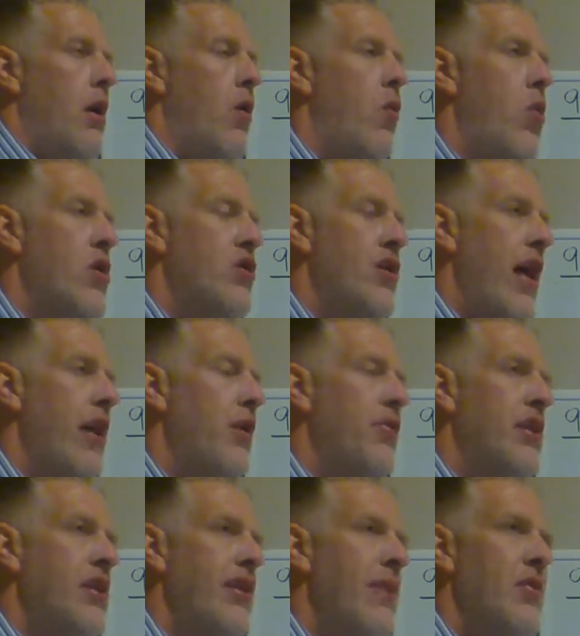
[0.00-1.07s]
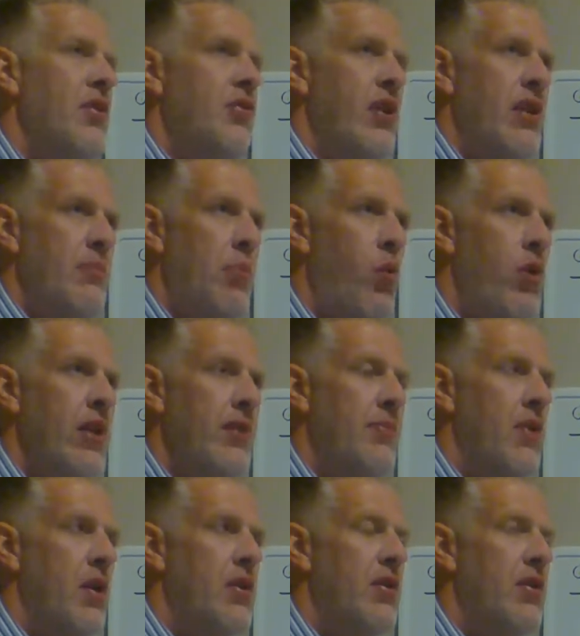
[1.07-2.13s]
which I don't think demonstrate his point as
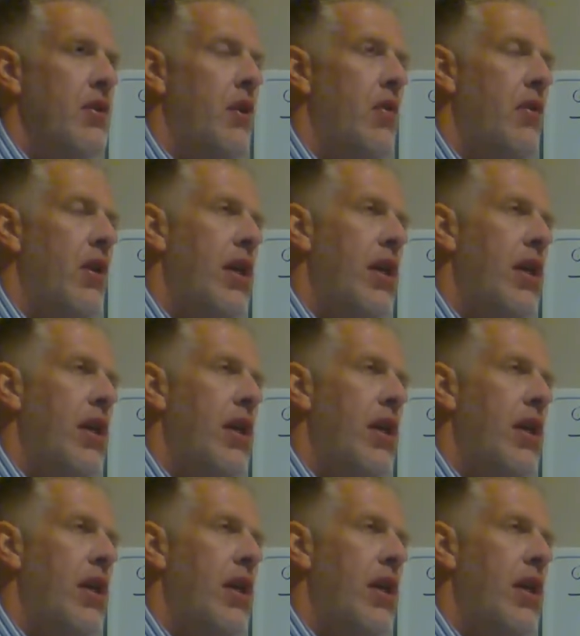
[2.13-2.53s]
much. So